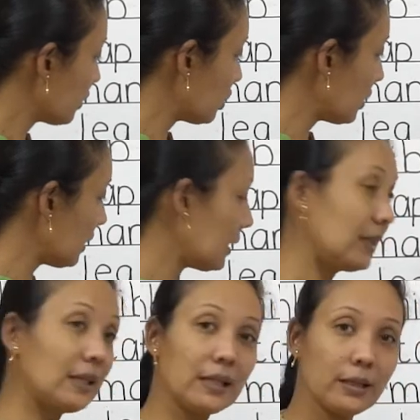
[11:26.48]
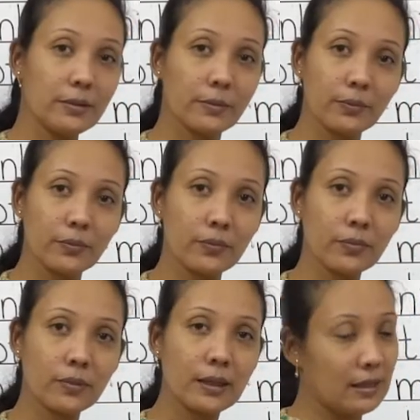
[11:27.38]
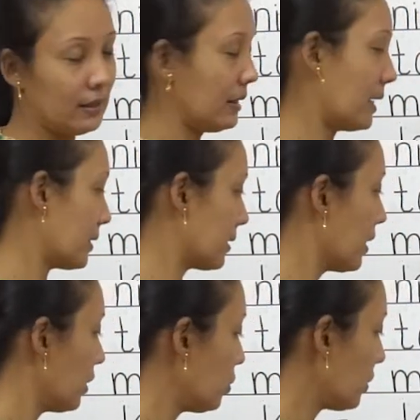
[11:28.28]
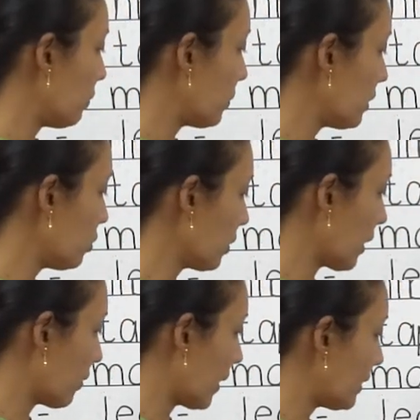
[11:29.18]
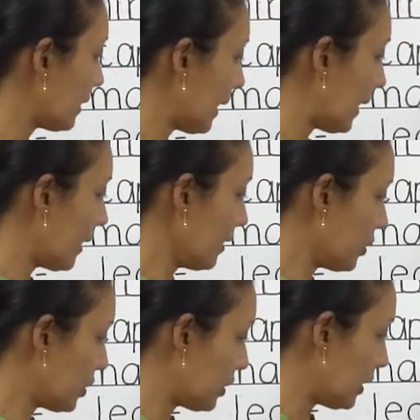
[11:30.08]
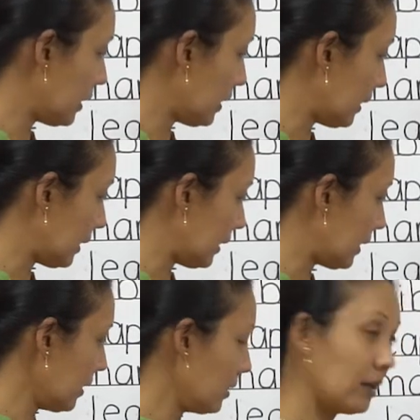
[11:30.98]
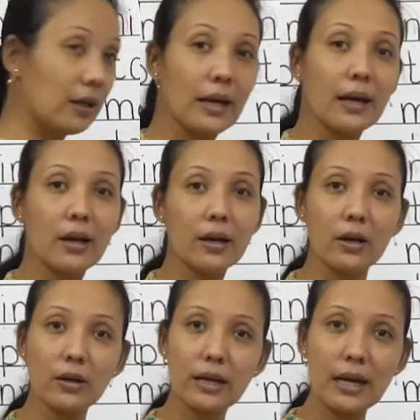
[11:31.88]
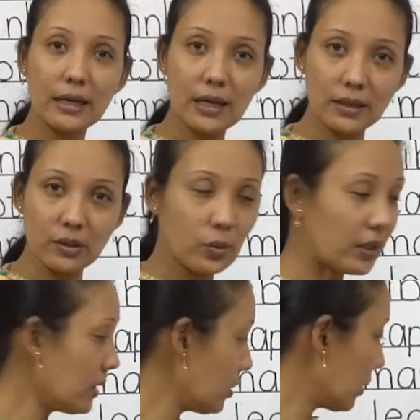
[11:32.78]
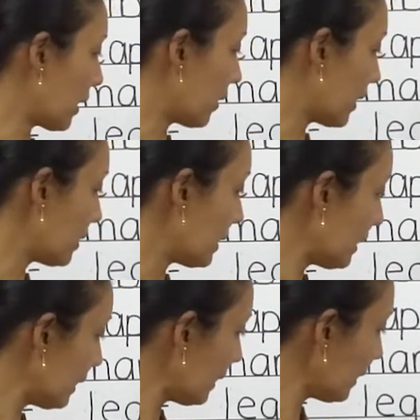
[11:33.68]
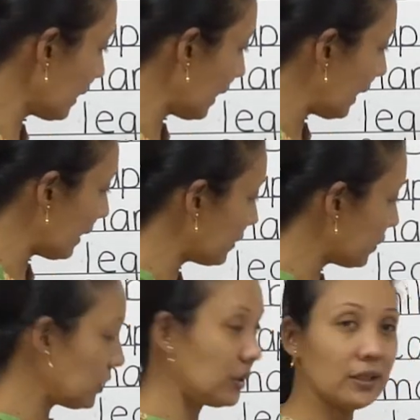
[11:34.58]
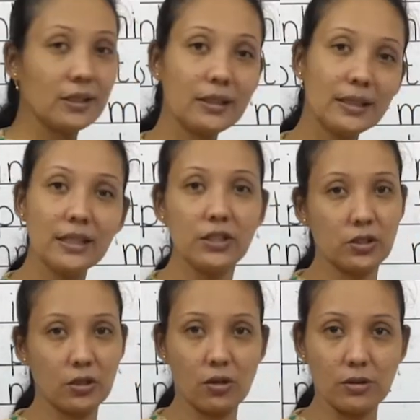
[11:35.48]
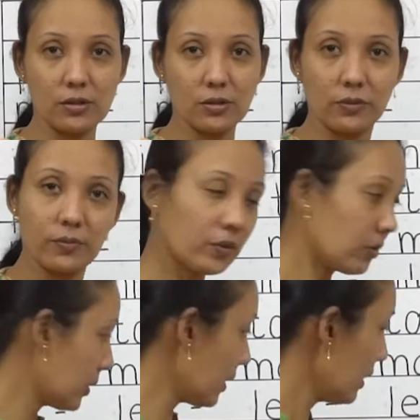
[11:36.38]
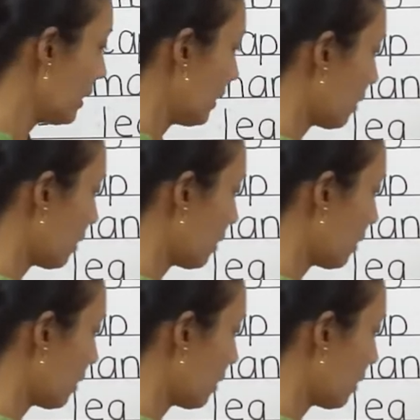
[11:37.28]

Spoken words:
T E? Yes, you can write A T E. Otherwise, you can write E A T. Eat also. Okay.